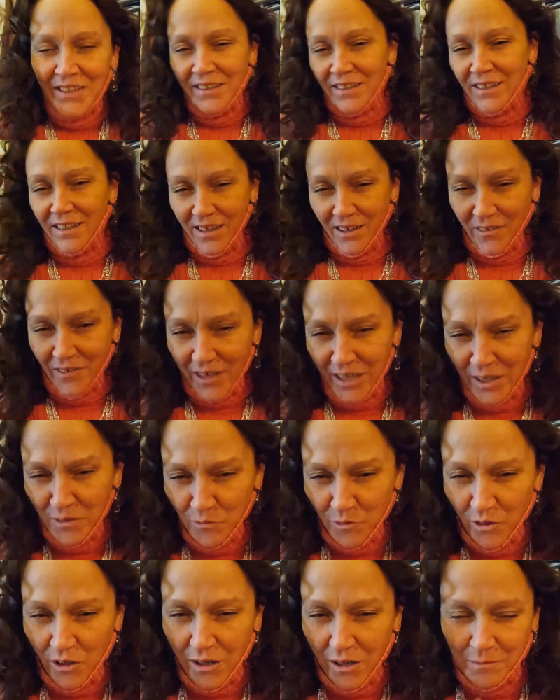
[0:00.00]
All right,
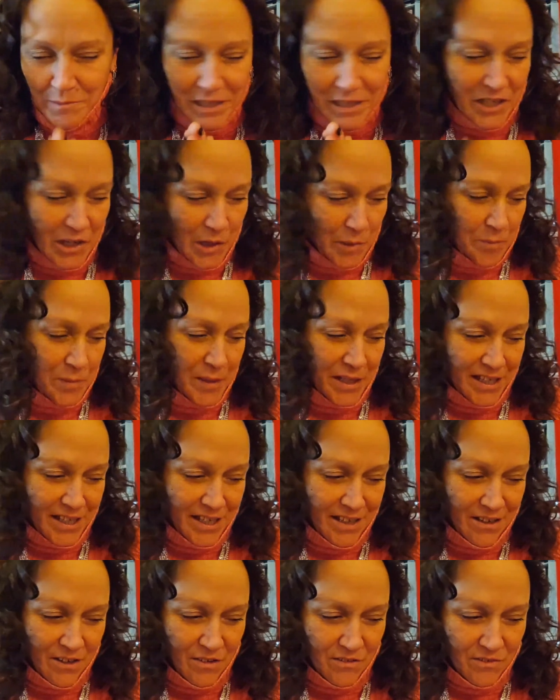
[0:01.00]
well, I'm gonna go pig
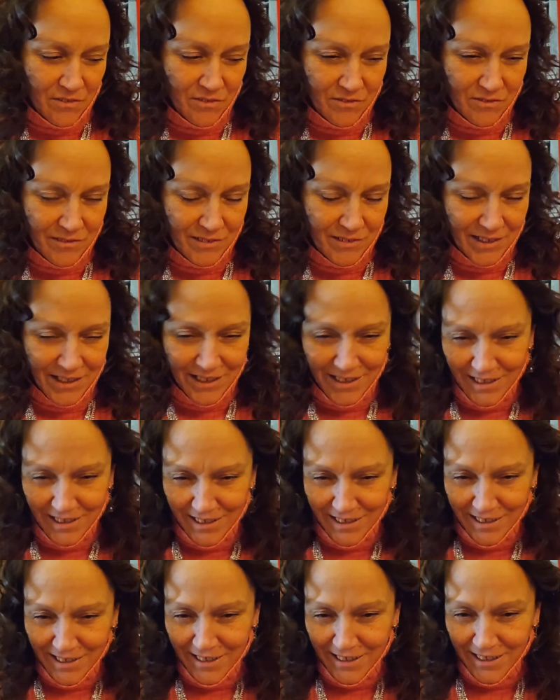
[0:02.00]
out,
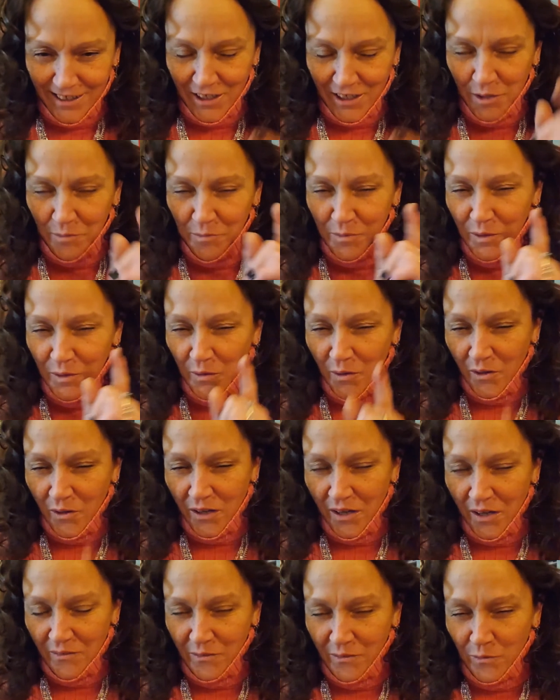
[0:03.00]
and I hope you all
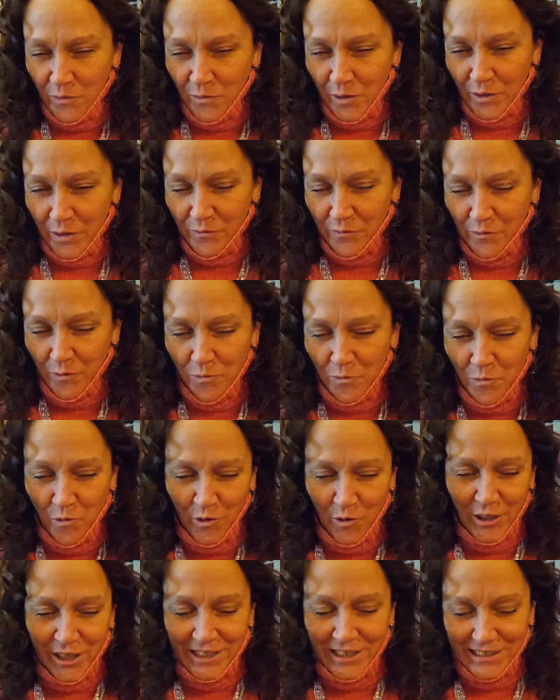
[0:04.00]
have a wonderful
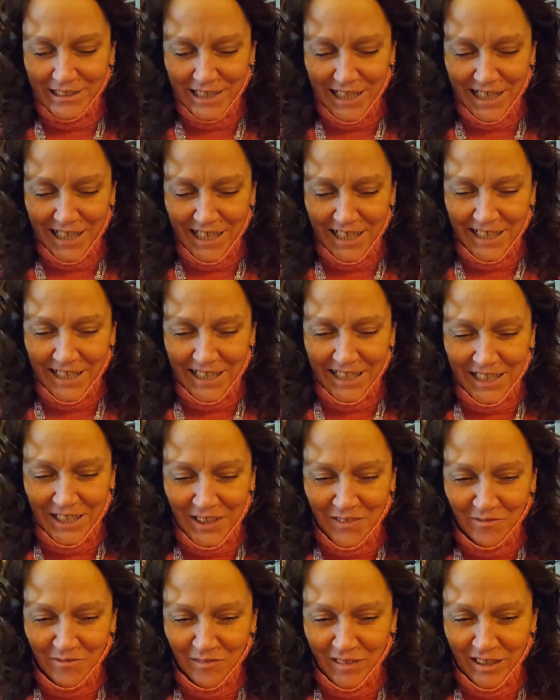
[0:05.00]
morning, day,
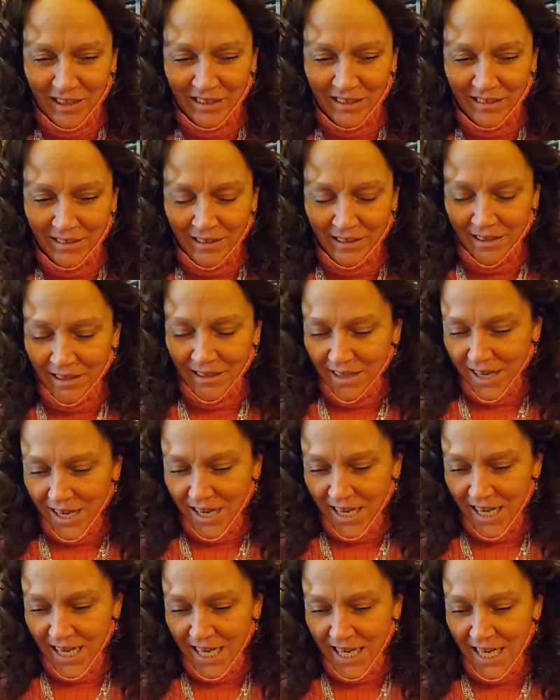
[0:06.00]
evening,
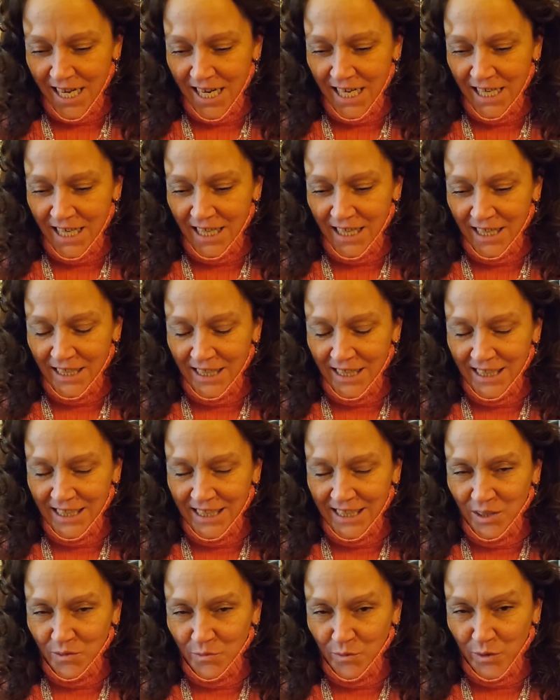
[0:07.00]
and
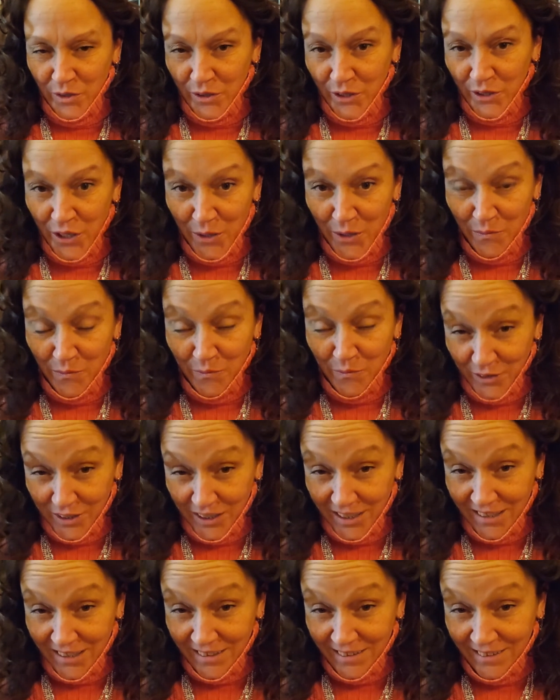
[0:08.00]
I will
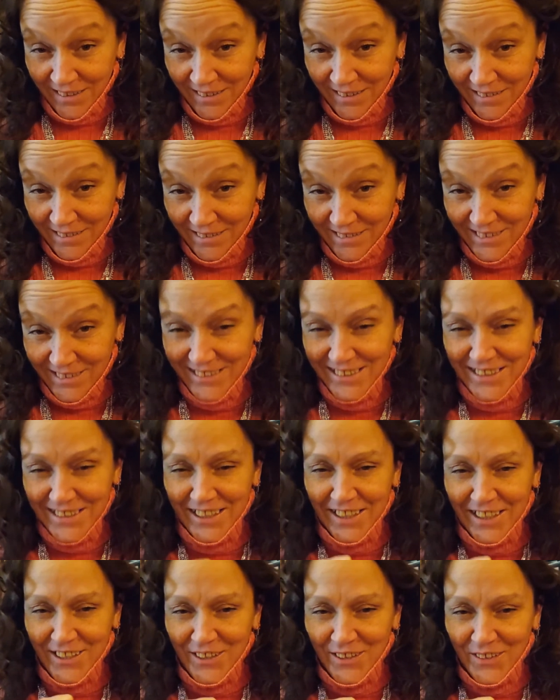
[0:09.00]
hopefully
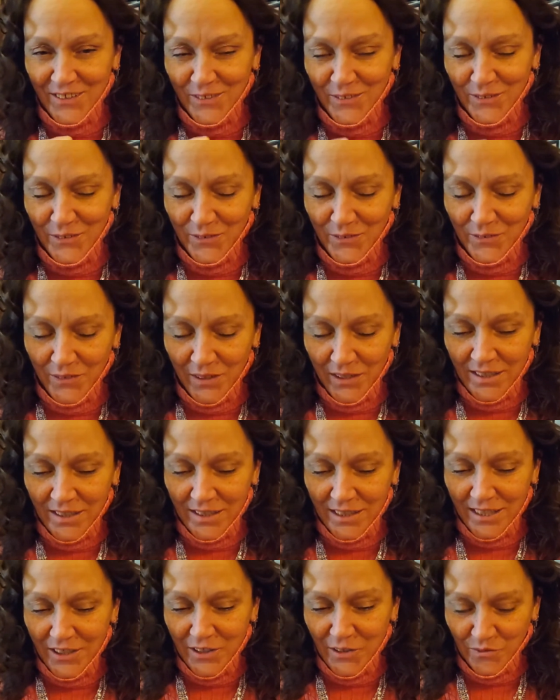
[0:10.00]
see you in the
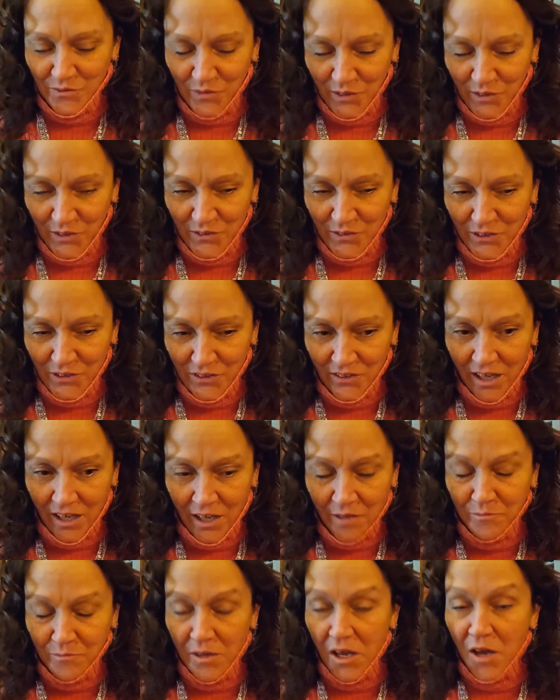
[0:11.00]
near future.
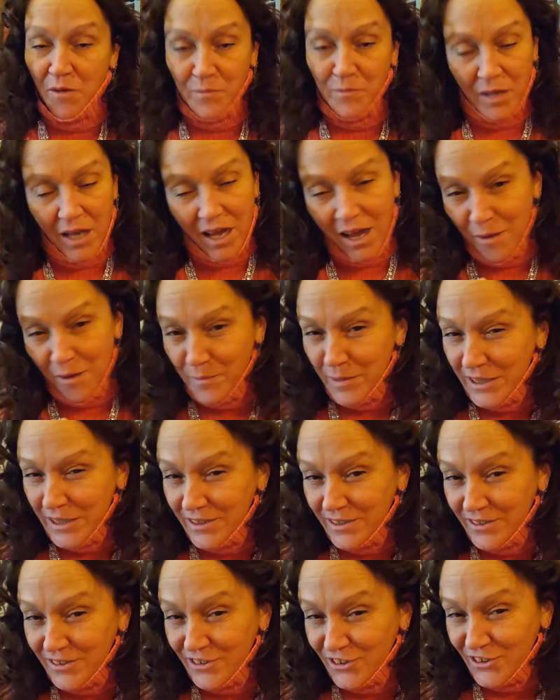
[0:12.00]
I'm gonna
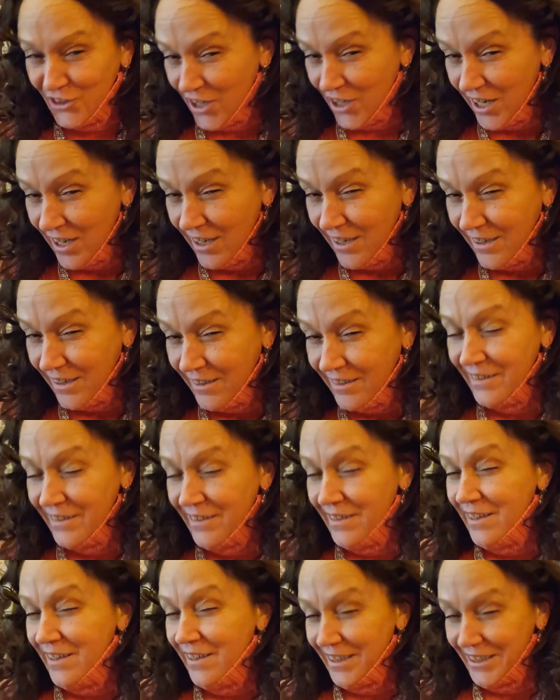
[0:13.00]
try
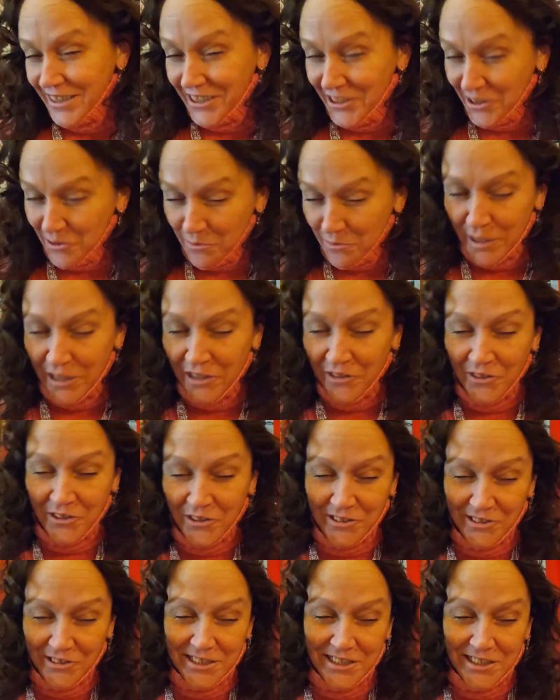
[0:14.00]
a little bit harder
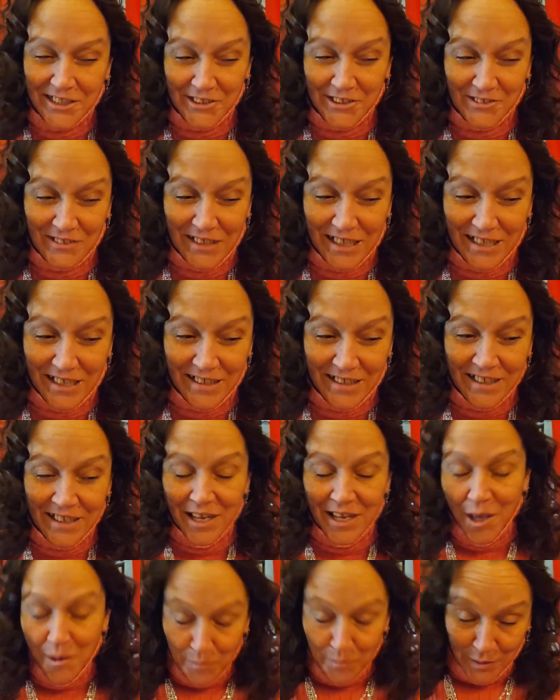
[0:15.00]
to do that,
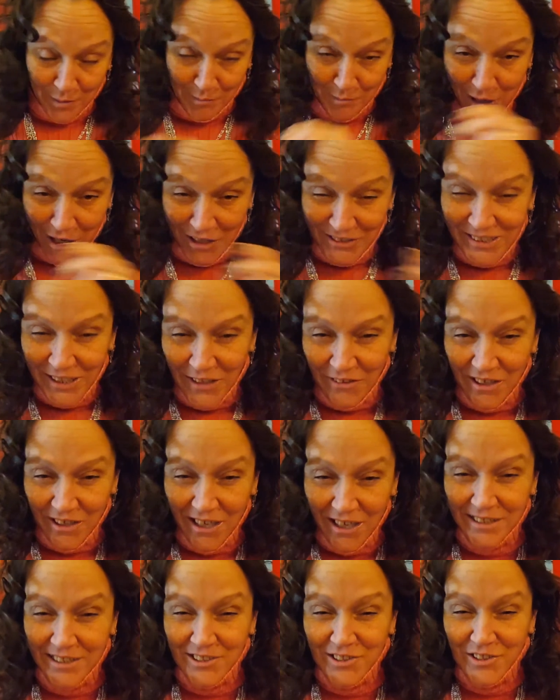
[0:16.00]
but I'm also kind
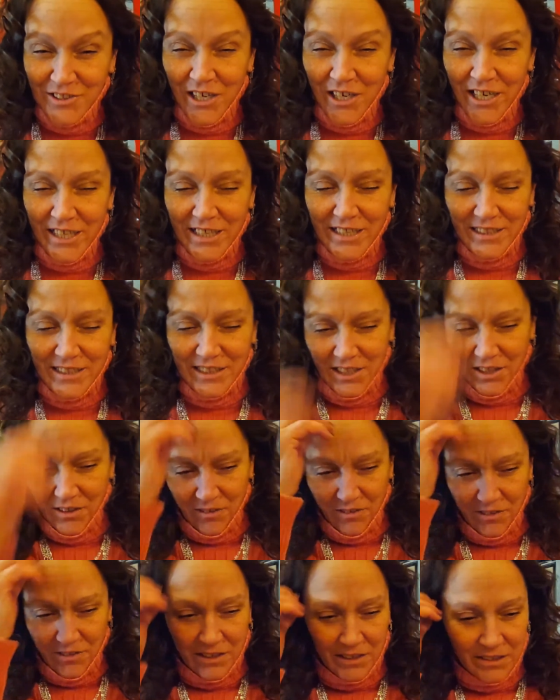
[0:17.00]
of training too,
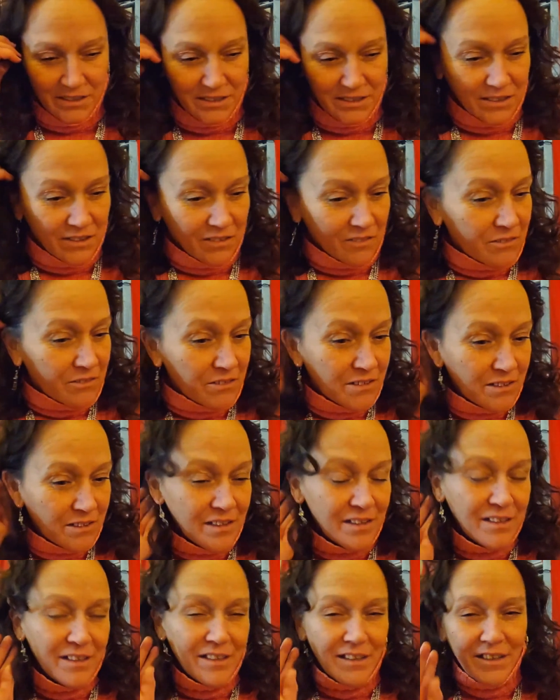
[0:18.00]
cause
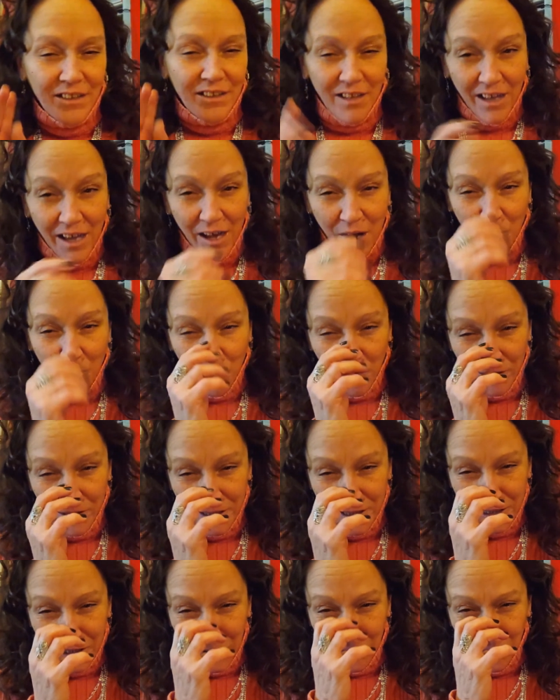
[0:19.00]
I want to
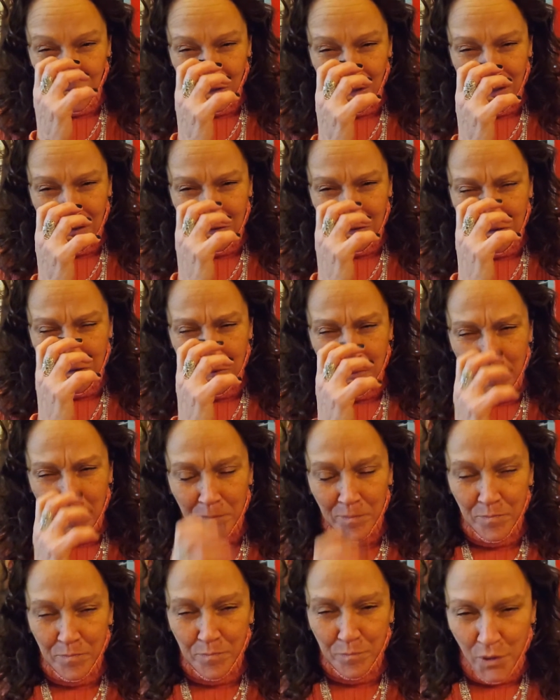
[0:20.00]
do a
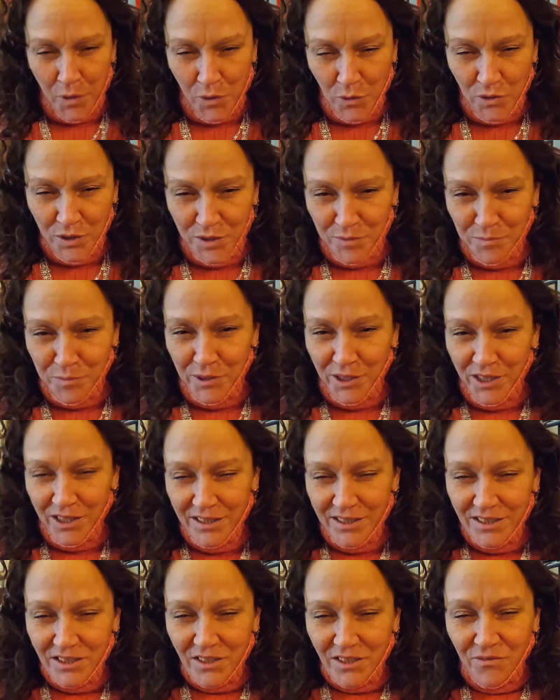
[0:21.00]
polar
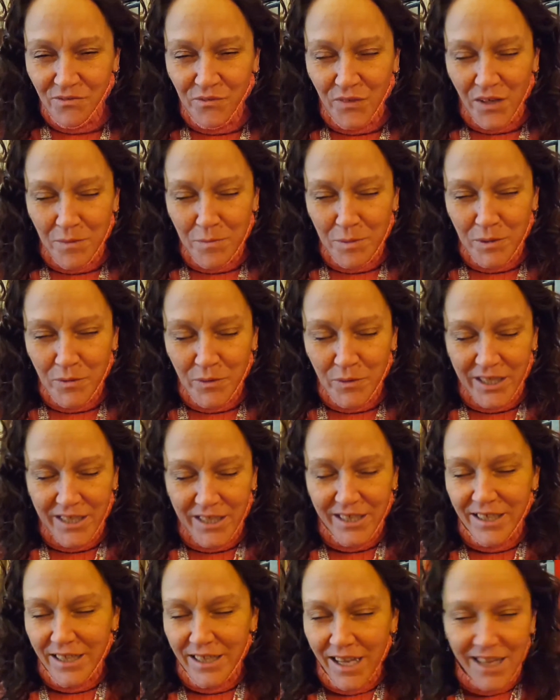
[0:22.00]
plunge in
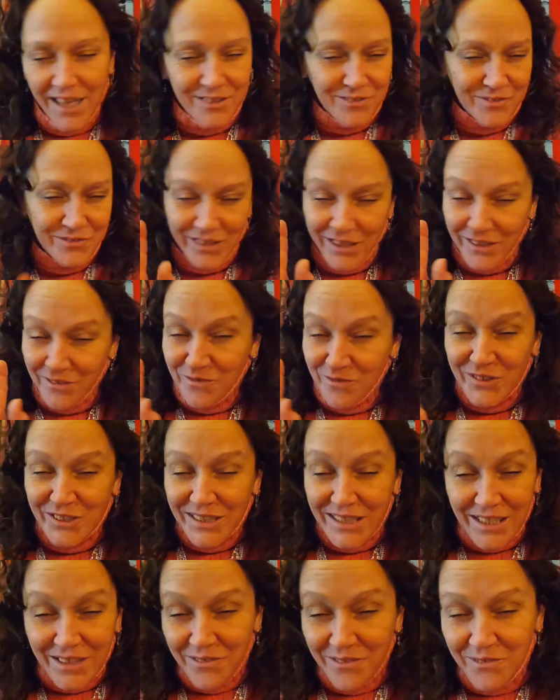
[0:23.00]
February. I don't know. We'll
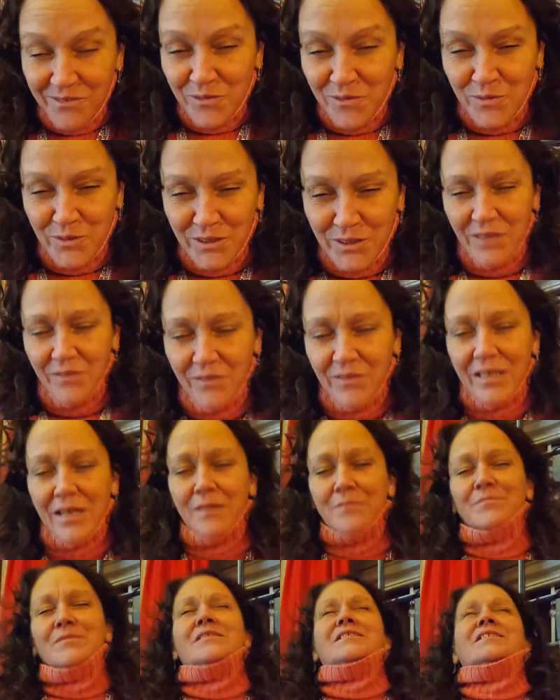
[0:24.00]
see. We'll see what happens.